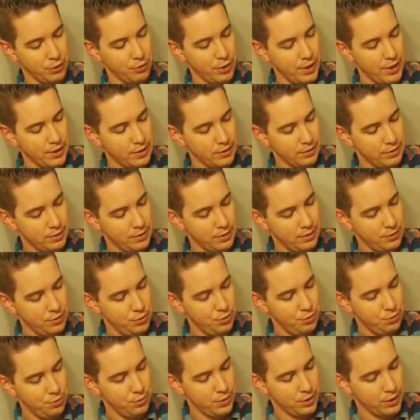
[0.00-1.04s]
ingredients
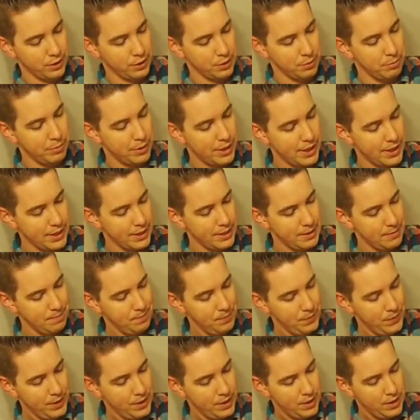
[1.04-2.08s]
to uh, combine.
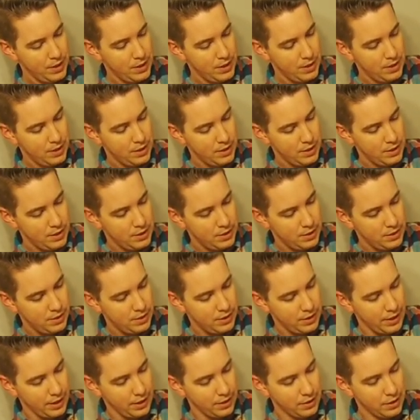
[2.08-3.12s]

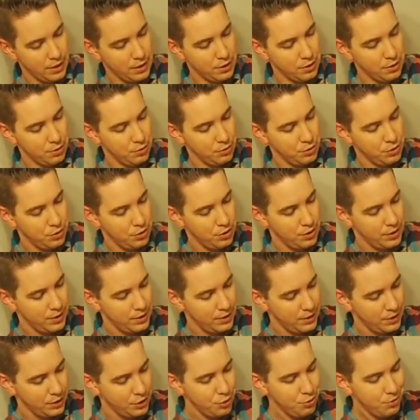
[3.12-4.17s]
And then
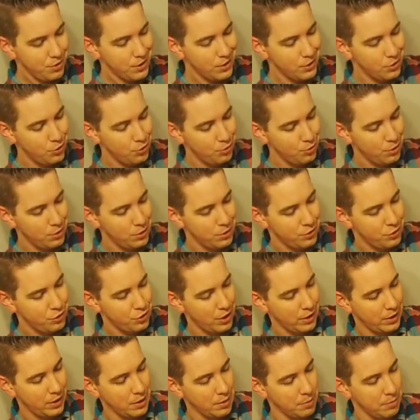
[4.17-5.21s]
you can do it
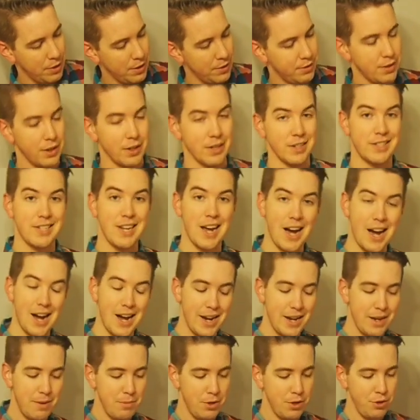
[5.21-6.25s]
shaking just on
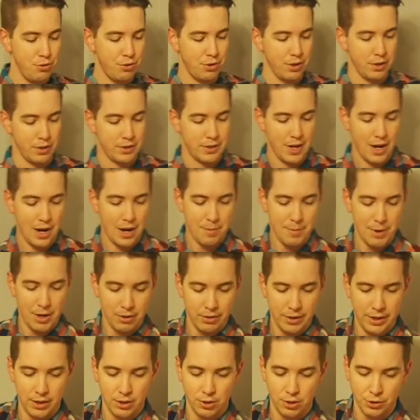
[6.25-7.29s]
time, and you can time
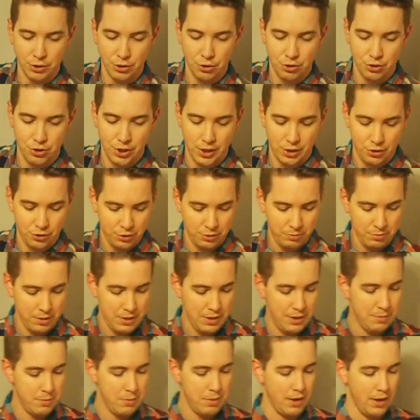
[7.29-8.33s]
out how long your shake should
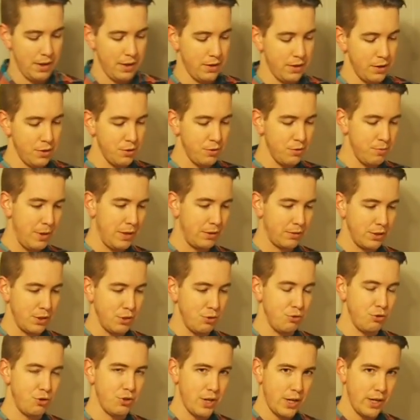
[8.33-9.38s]
be, and then basically
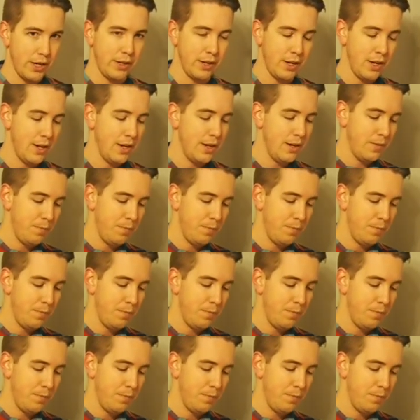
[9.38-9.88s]
you shake